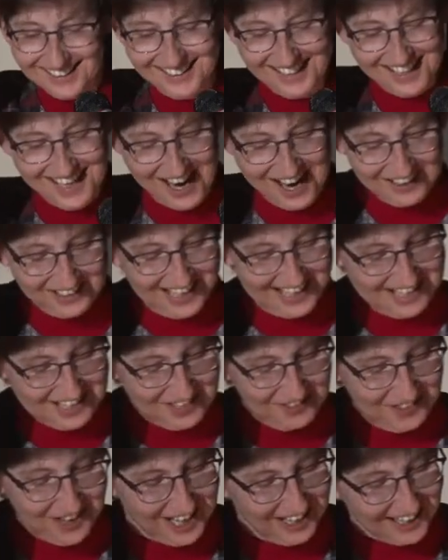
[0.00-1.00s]
you know,
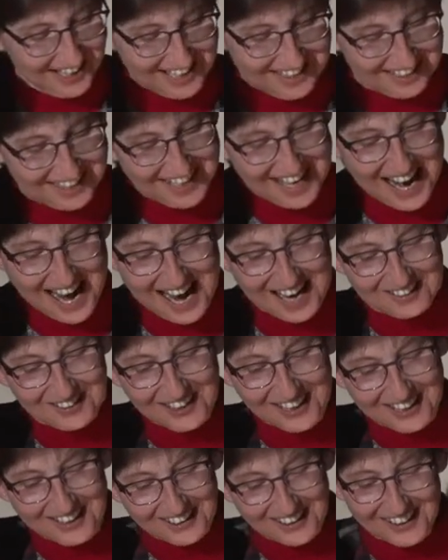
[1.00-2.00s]
he's very
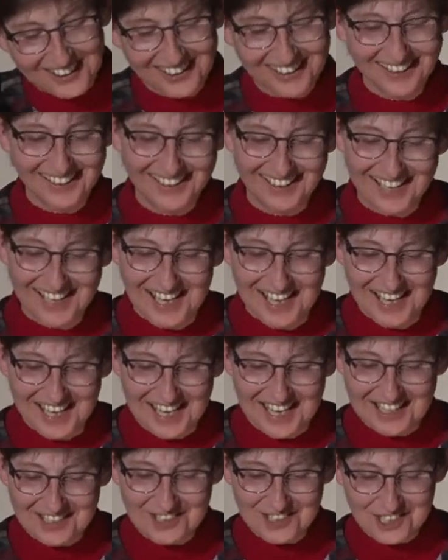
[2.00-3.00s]
theatrical
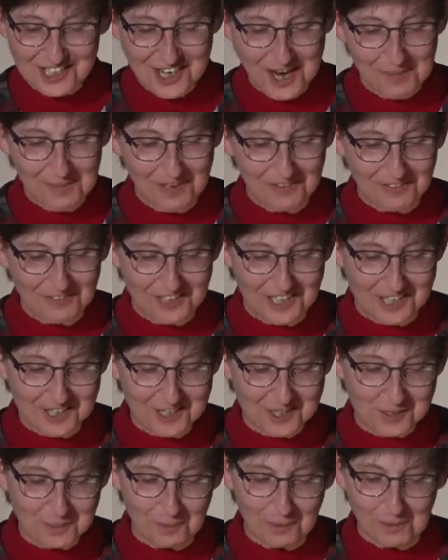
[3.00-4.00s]
in some of
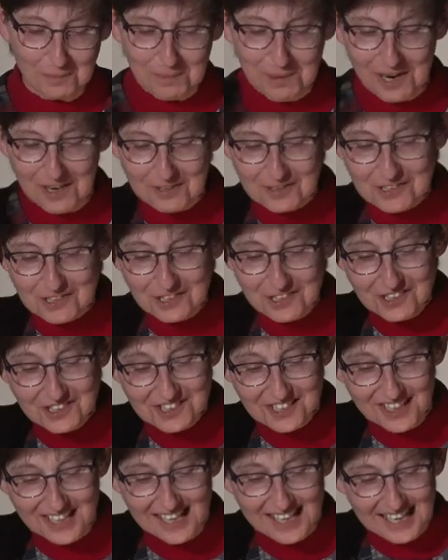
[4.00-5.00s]
his
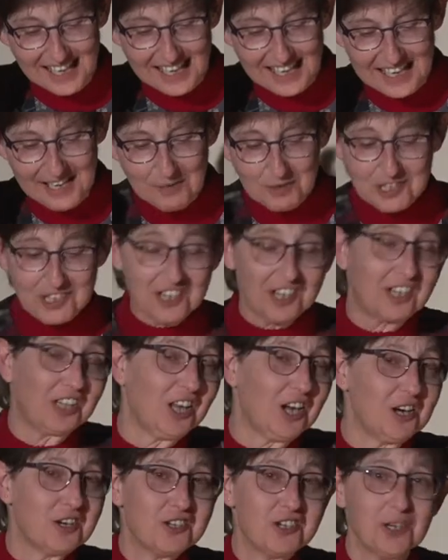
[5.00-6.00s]
proposals. He was a
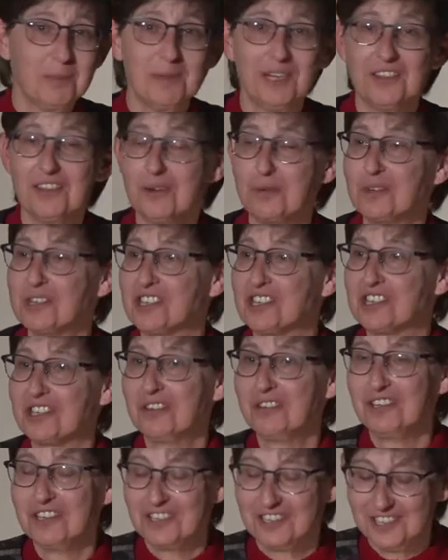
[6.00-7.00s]
clergyman that was
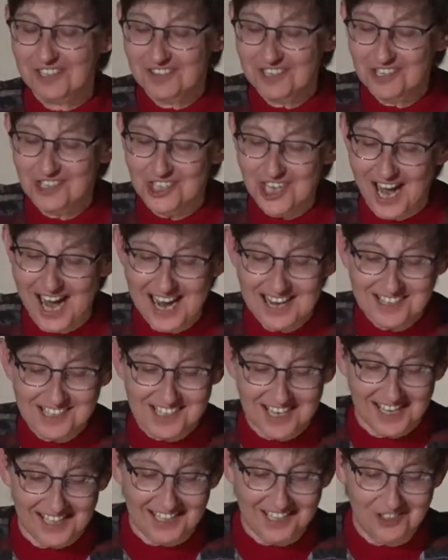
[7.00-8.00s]
suited to the jazz
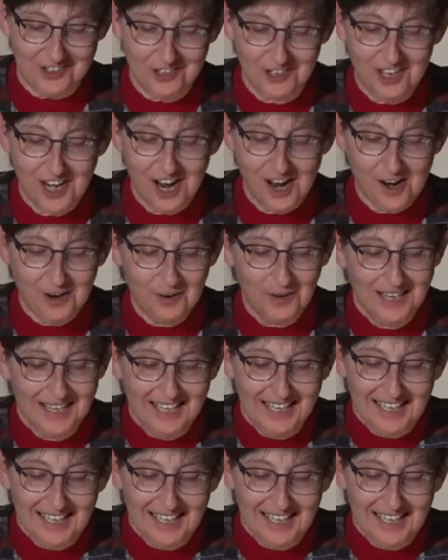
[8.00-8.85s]
age, you know.